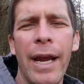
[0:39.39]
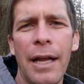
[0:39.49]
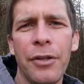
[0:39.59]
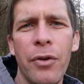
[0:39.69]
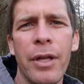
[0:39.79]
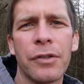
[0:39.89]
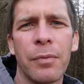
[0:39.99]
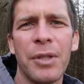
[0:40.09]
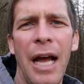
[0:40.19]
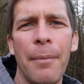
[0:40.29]
and I do this
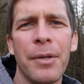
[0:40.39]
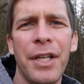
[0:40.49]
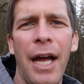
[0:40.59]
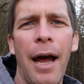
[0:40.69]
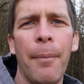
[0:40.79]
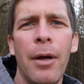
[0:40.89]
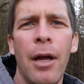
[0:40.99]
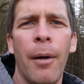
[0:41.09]
from time to time,